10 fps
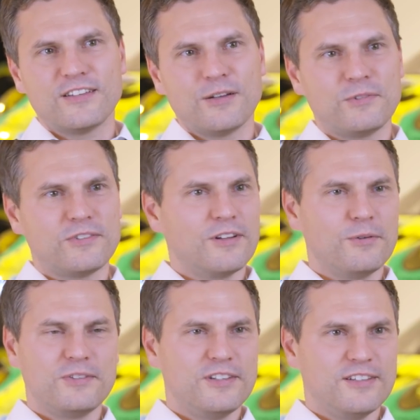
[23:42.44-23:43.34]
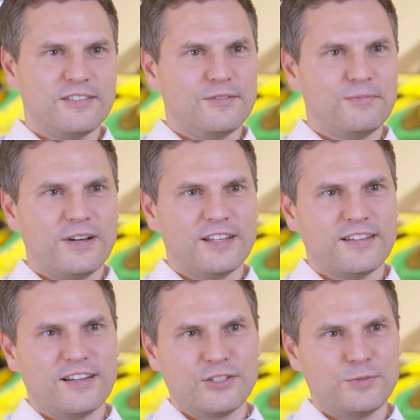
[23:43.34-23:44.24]
I think it took me a couple of days to
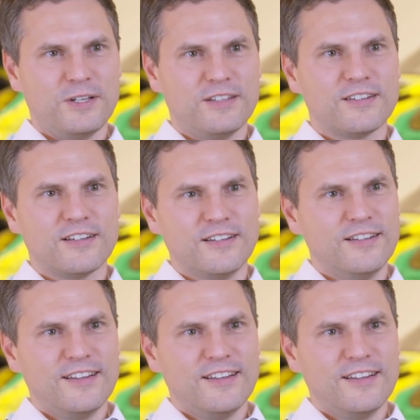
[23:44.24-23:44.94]
actually realize